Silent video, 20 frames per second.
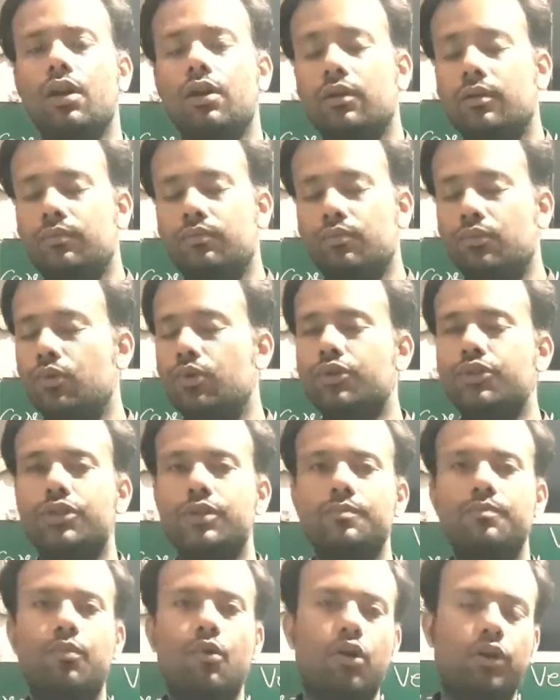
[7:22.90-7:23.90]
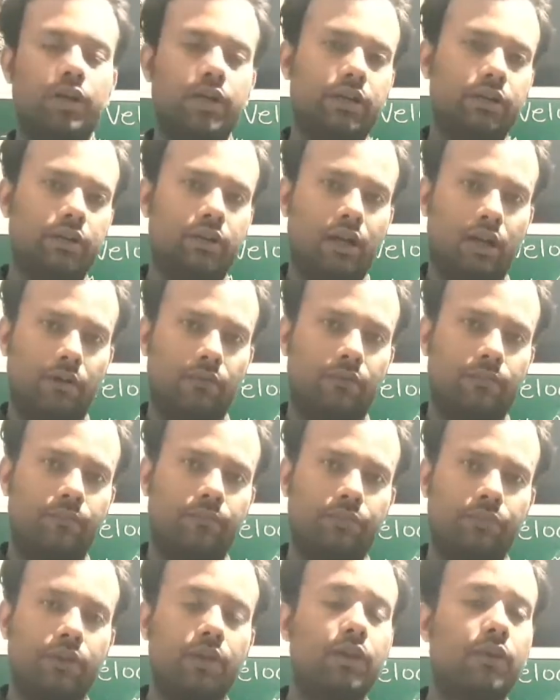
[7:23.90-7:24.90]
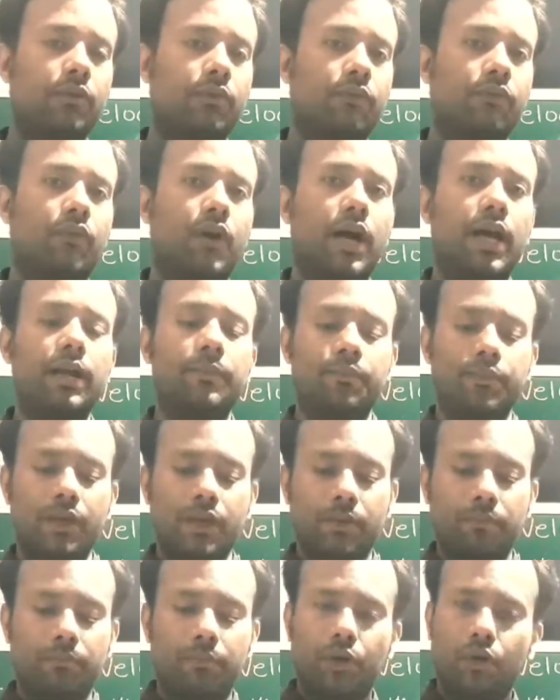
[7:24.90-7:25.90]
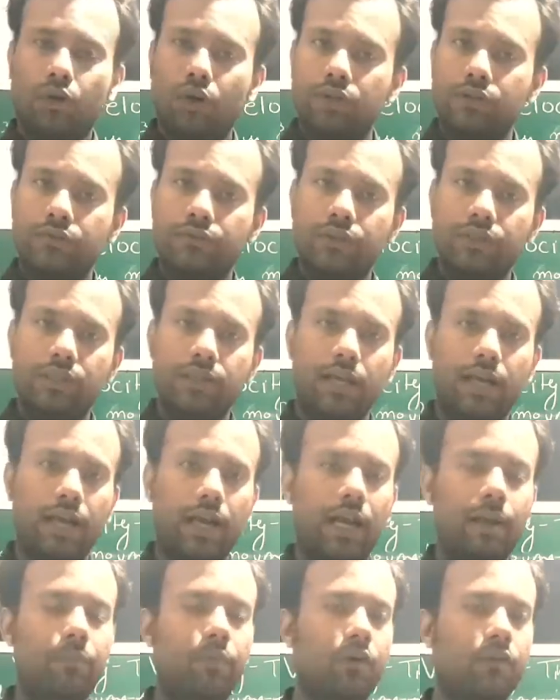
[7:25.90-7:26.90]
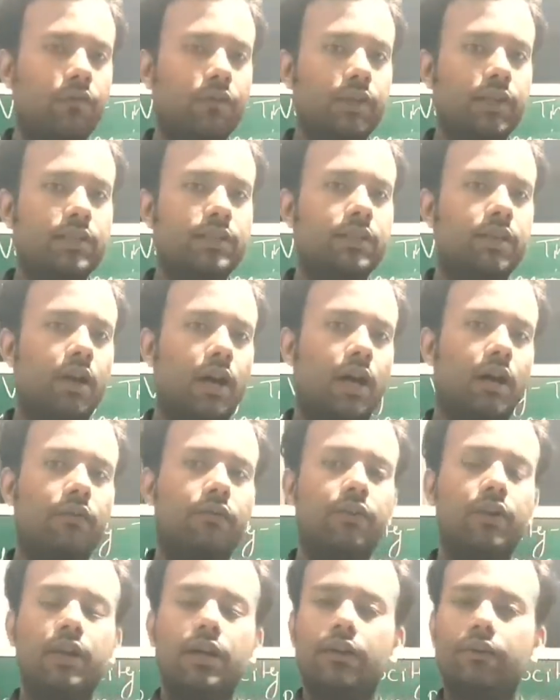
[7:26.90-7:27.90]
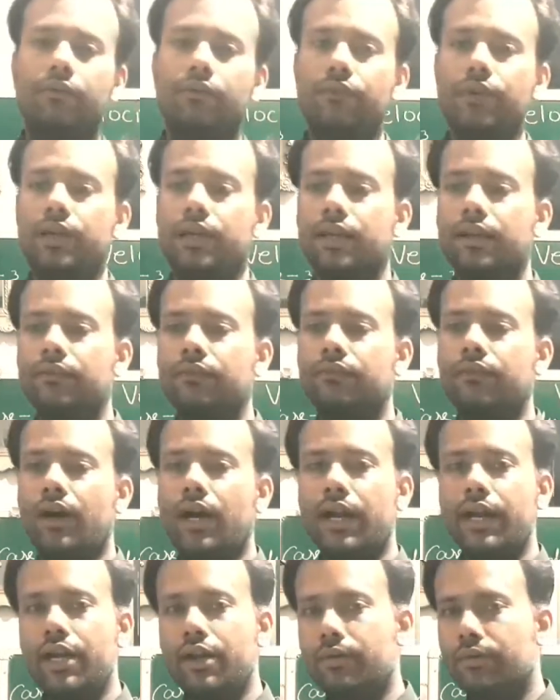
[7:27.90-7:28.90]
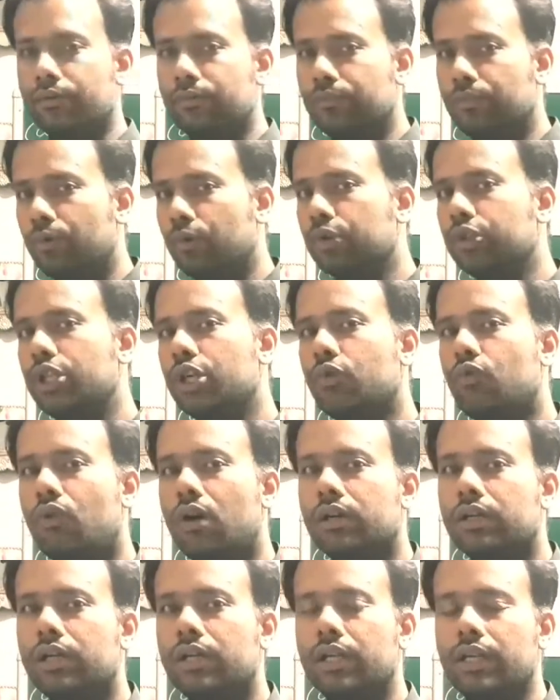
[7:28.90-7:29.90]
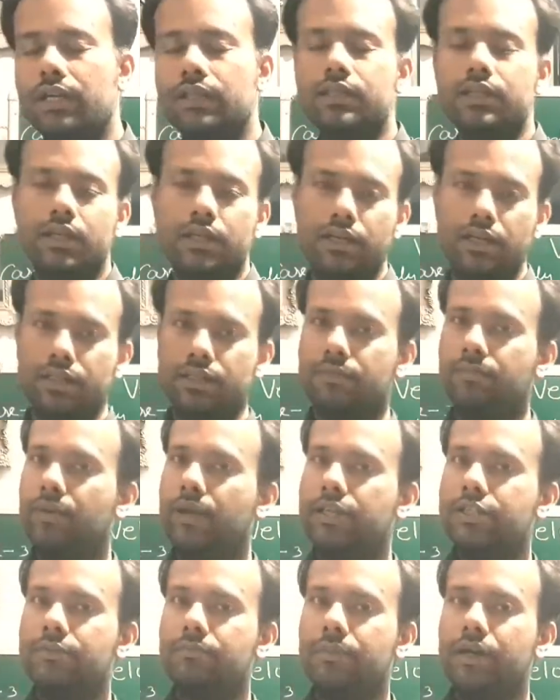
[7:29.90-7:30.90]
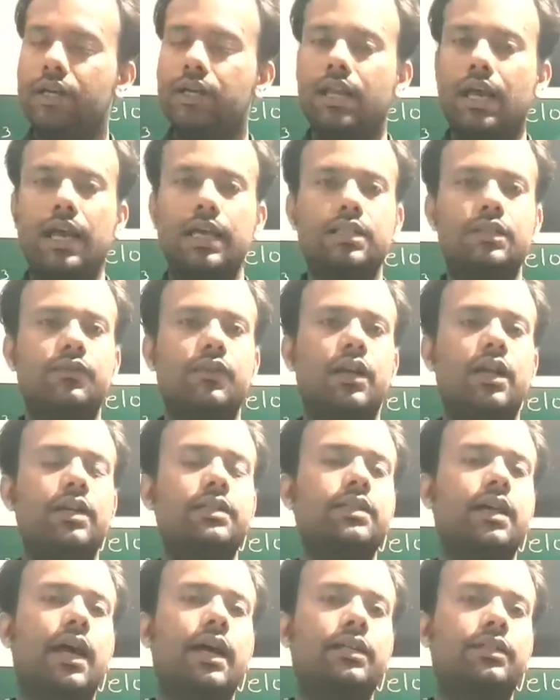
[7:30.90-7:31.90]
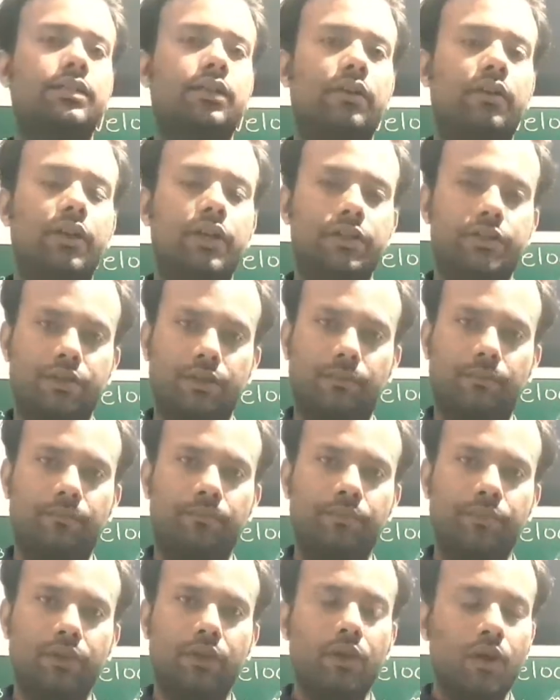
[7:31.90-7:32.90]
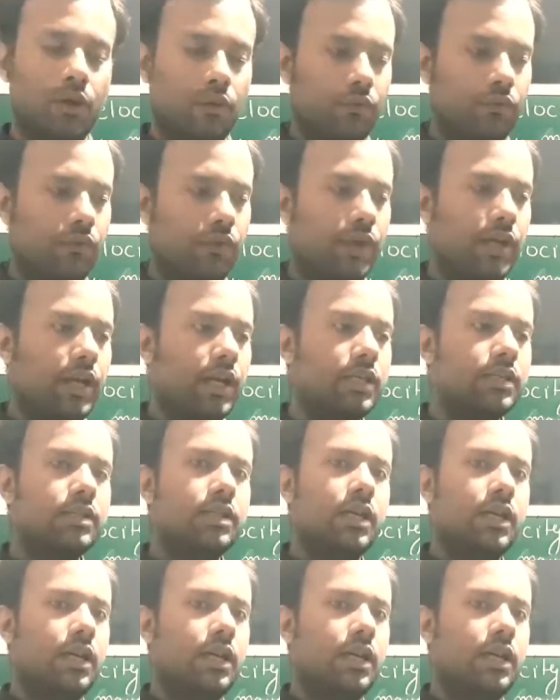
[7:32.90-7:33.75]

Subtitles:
most important graph. Why? Because with the help of this graph we can find both the quantities displacement as well as acceleration, whereas